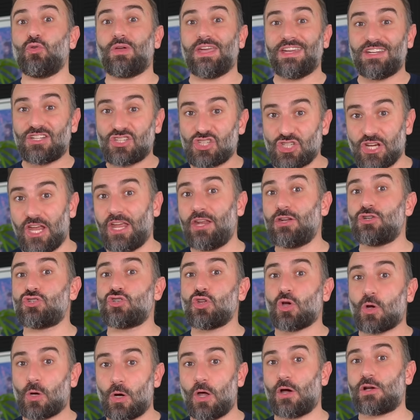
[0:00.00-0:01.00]
You can change
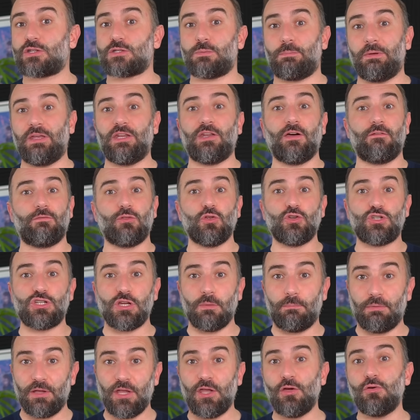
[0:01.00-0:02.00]
the clock speed of the
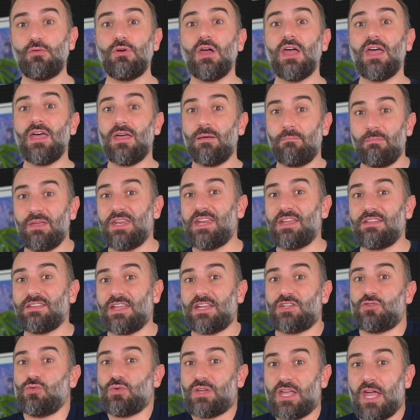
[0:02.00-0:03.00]
GPU, meaning
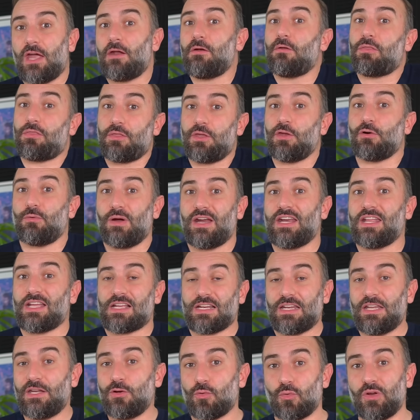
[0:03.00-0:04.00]
that you can
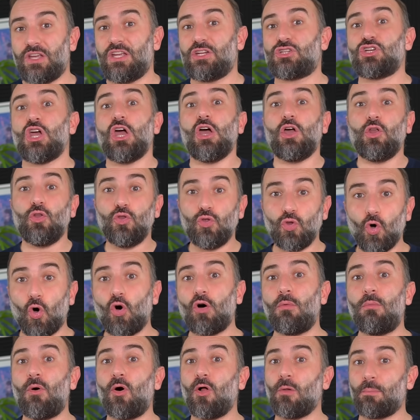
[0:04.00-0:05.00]
theoretically reach
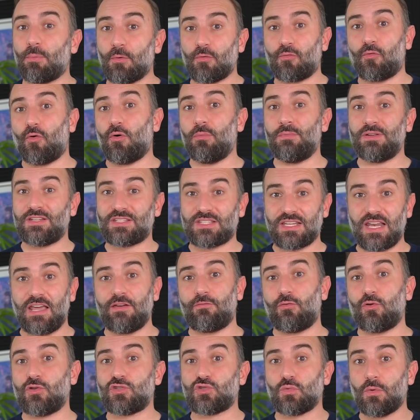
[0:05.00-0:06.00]
normal performance
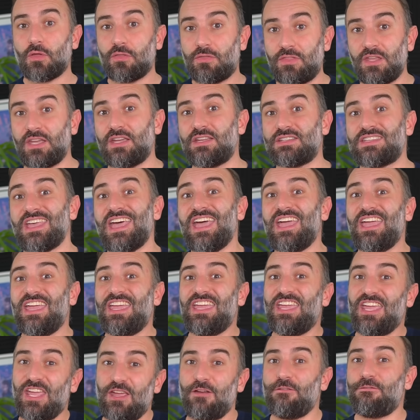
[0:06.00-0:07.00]
levels with these
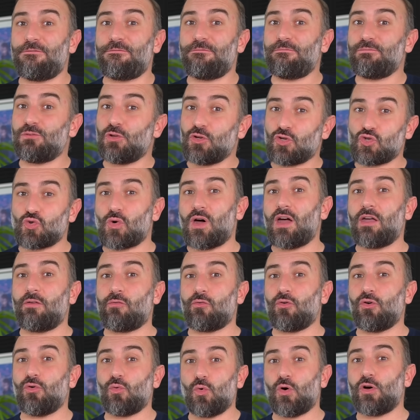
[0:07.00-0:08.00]
if the
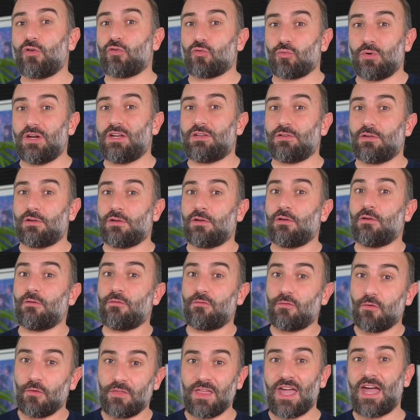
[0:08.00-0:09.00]
driver was written
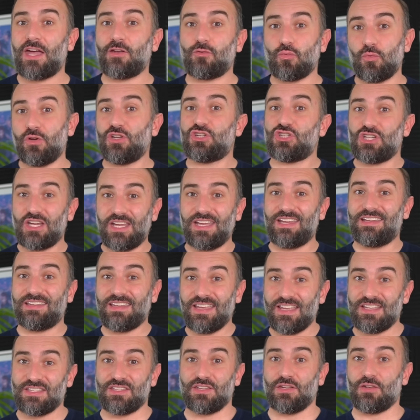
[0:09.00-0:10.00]
for that, which it
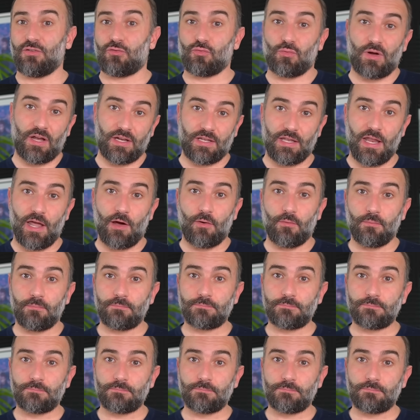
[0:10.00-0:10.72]
isn't right now.